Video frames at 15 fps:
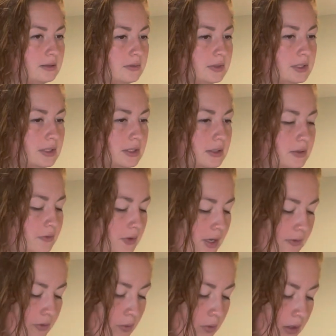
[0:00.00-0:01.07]
What's this
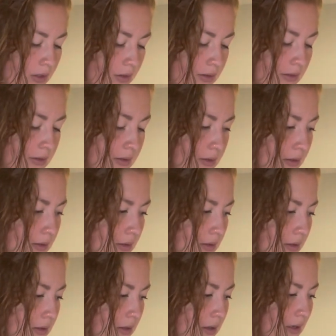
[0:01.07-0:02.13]
Five of Wands?
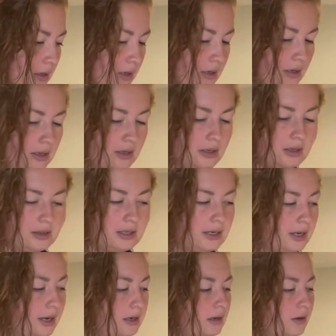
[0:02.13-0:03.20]
the
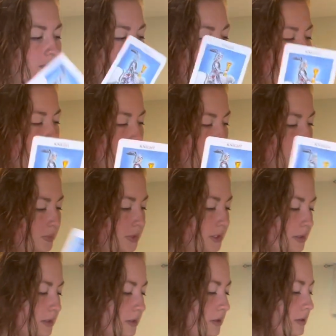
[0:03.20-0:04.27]
Knight of
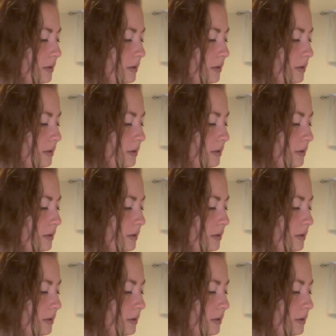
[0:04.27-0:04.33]
Cups.